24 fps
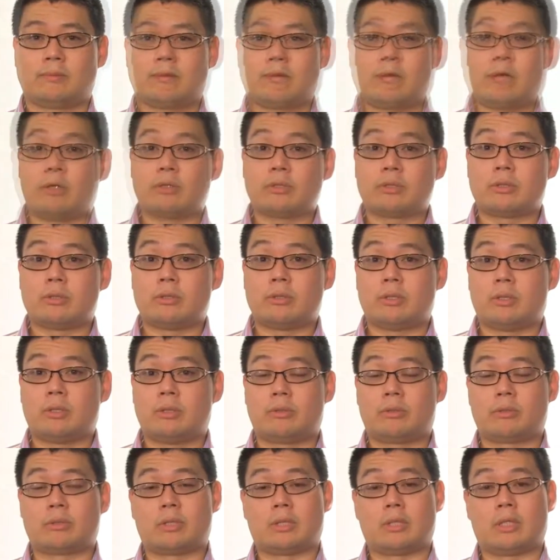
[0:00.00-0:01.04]
I also
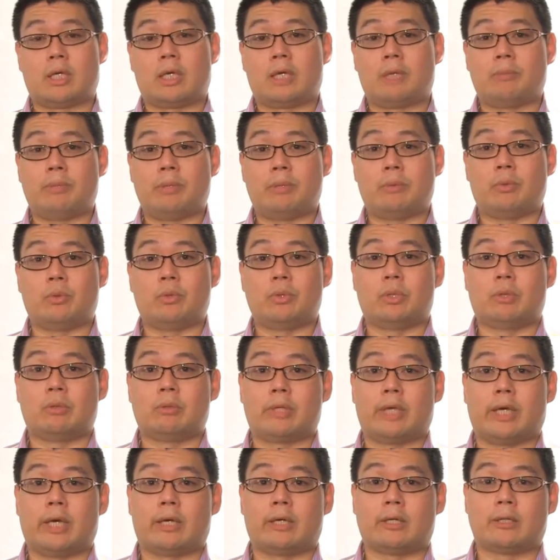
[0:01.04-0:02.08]
know there's a lot of people who
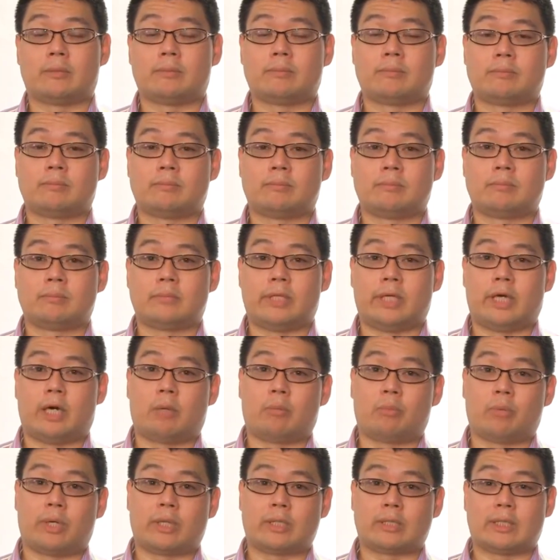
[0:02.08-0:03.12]
don't care. The
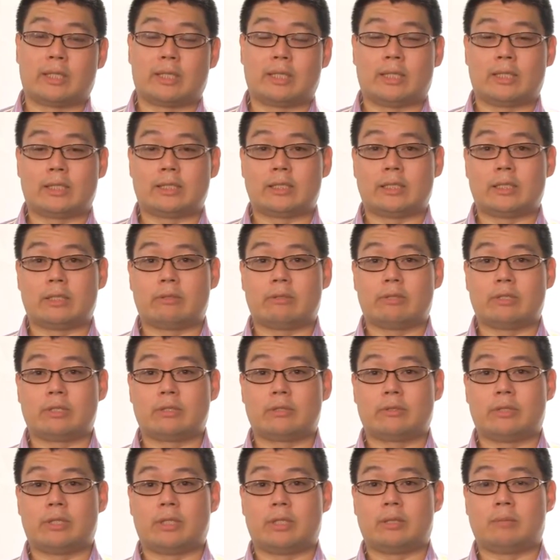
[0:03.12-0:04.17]
outbreak's not that
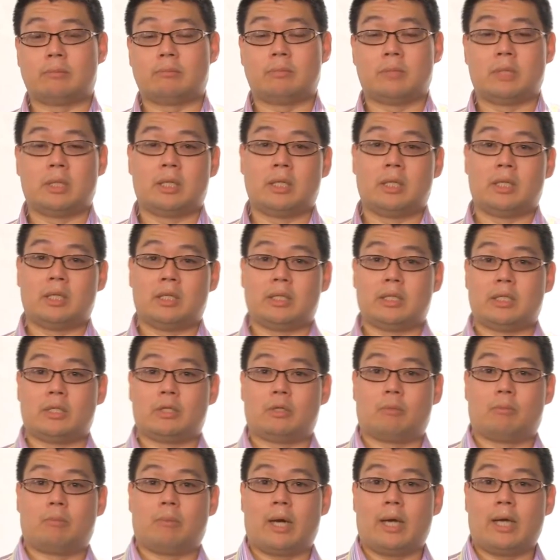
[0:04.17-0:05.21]
serious to them. They
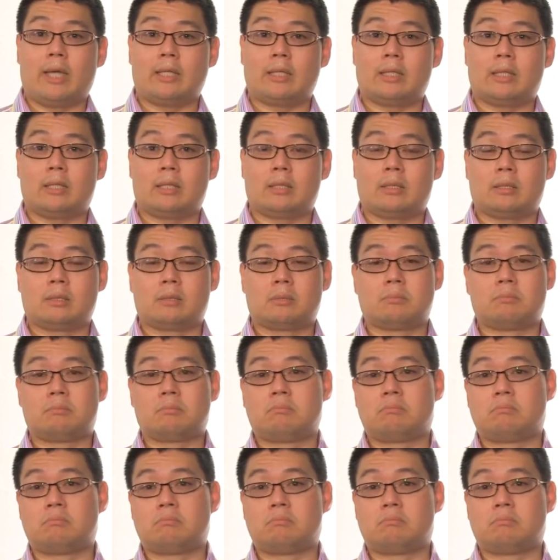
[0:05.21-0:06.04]
don't mind it.